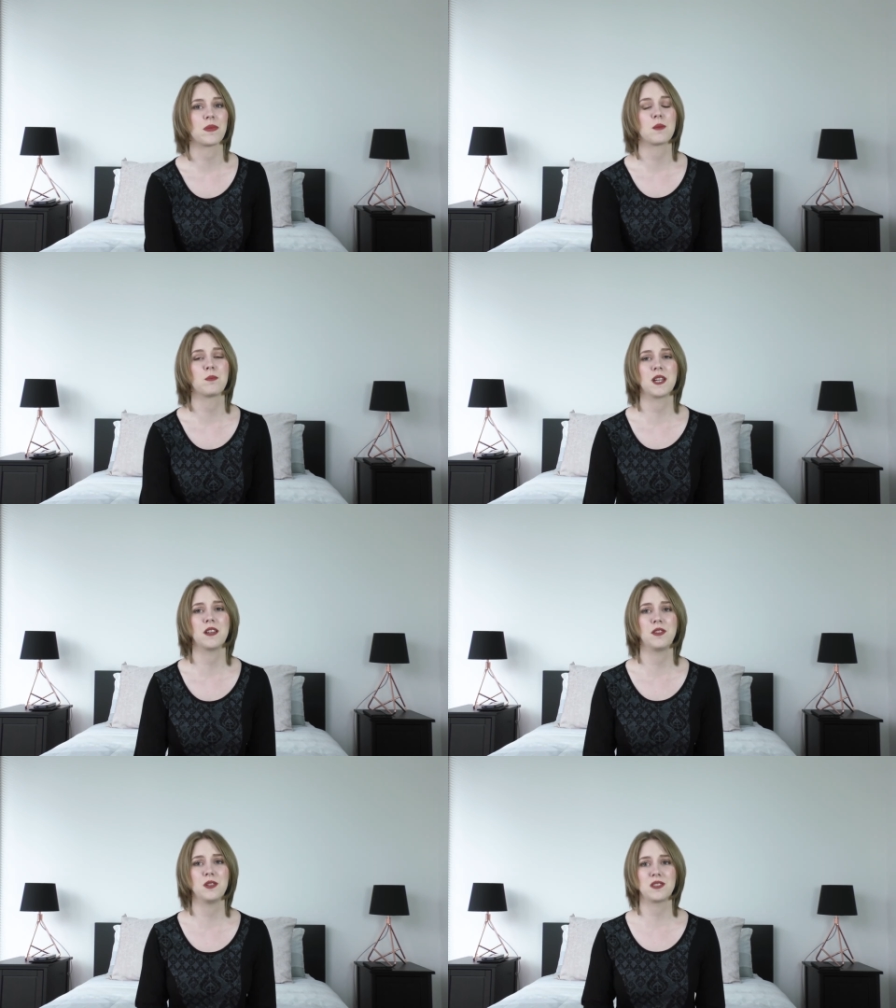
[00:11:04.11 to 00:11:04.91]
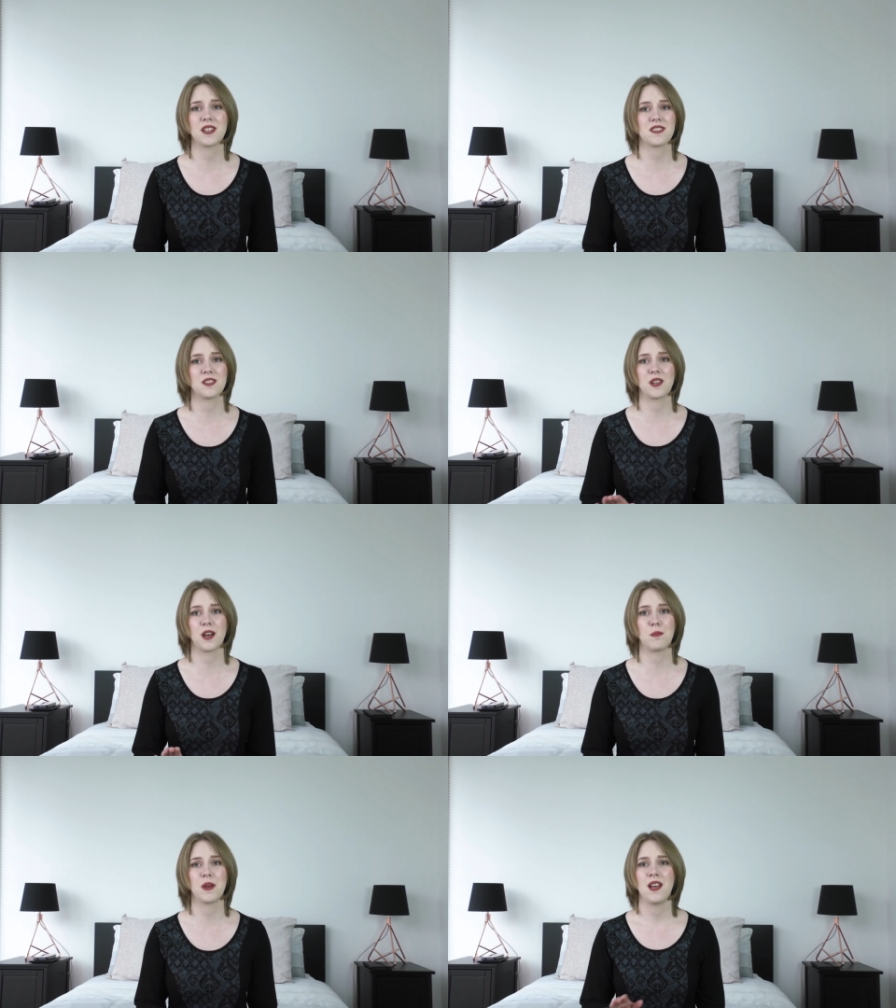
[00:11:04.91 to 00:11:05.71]
But if you just look
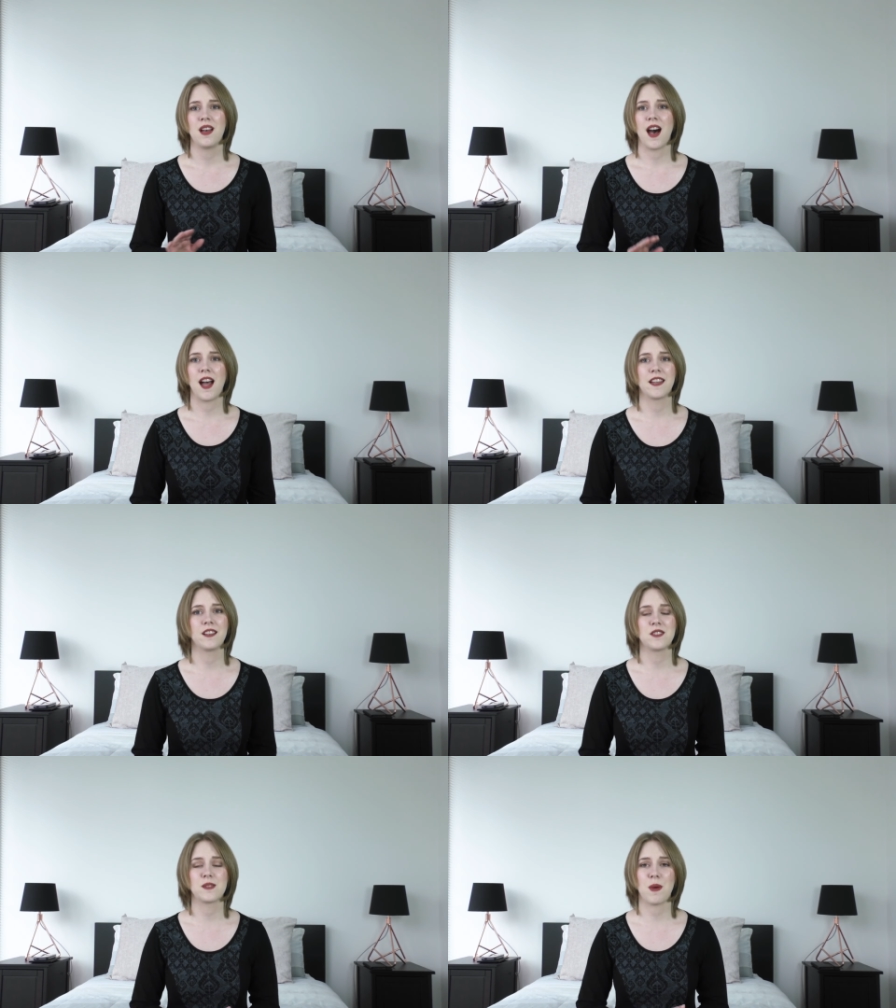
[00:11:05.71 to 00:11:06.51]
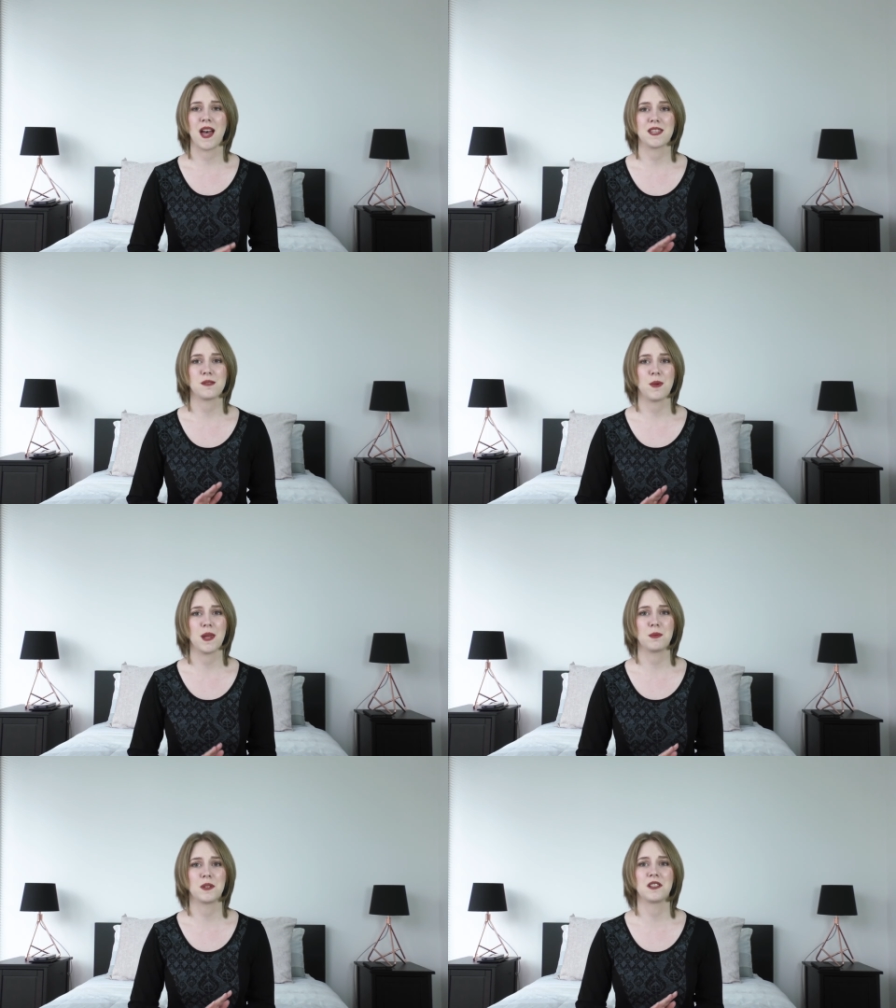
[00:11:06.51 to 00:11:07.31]
up IELTS past
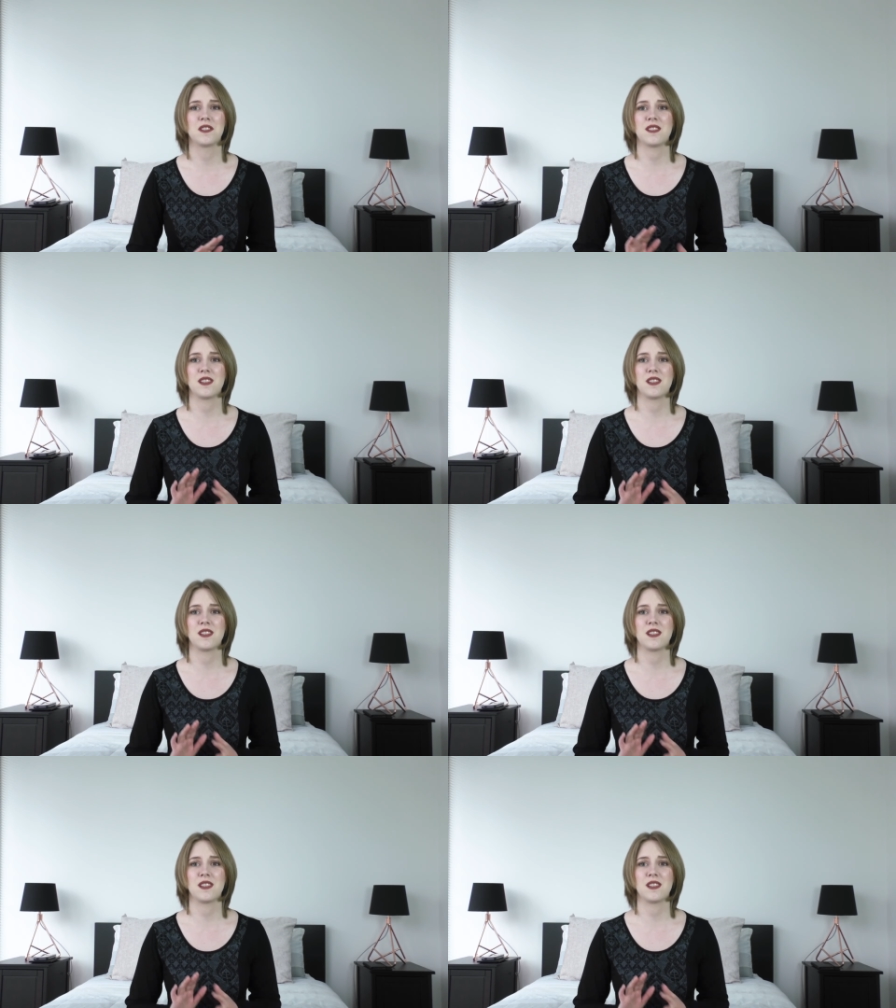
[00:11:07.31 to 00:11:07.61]
papers,